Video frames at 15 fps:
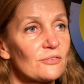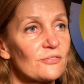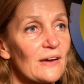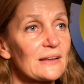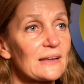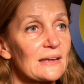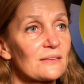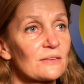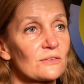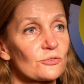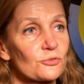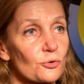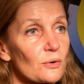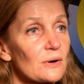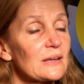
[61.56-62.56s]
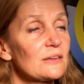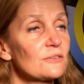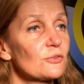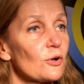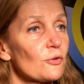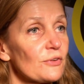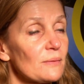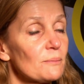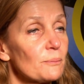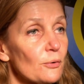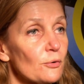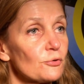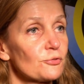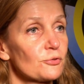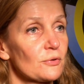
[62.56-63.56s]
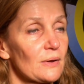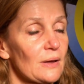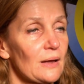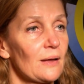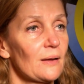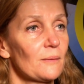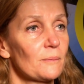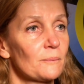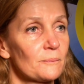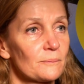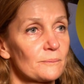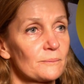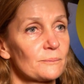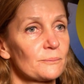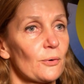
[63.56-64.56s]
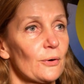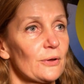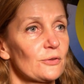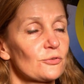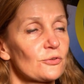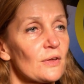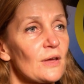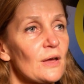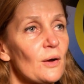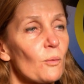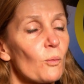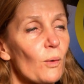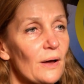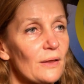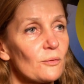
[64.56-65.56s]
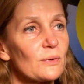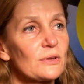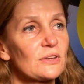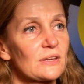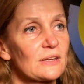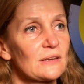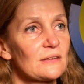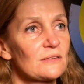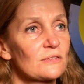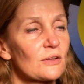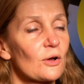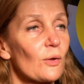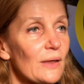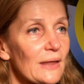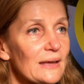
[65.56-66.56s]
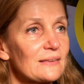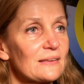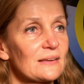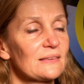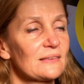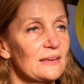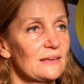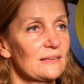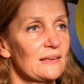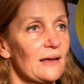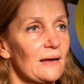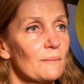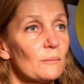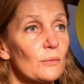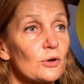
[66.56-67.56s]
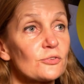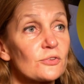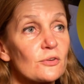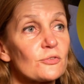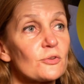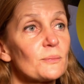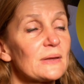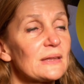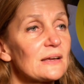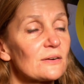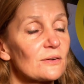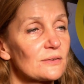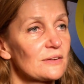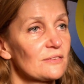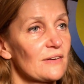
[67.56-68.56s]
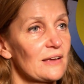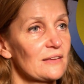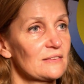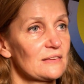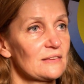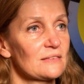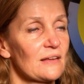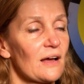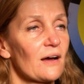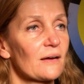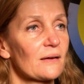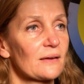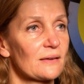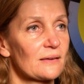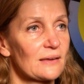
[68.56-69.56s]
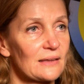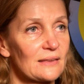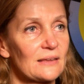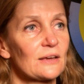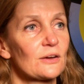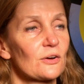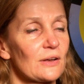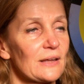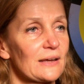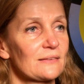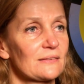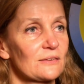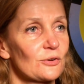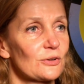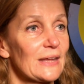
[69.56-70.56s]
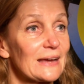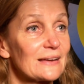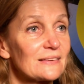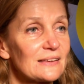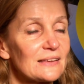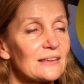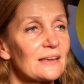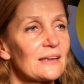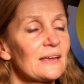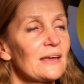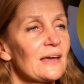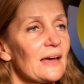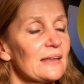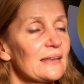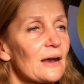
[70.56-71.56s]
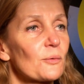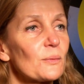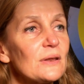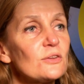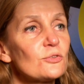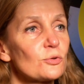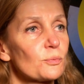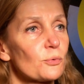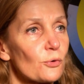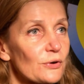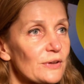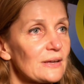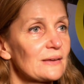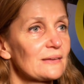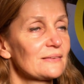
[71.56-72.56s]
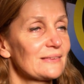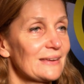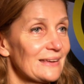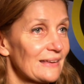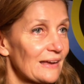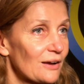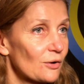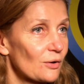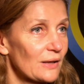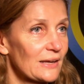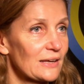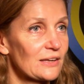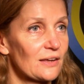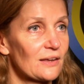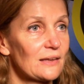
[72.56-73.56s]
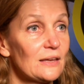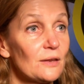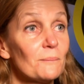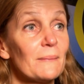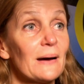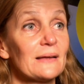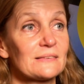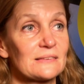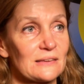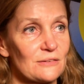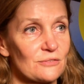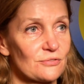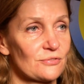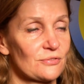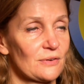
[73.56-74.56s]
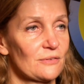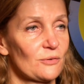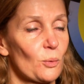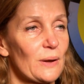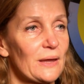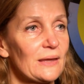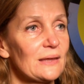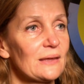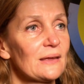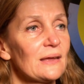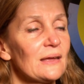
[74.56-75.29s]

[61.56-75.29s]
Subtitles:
fact get strongly involved in both points. One, which is collecting data. Most of the medical devices are getting connected and are really supporting data collection in a massive way.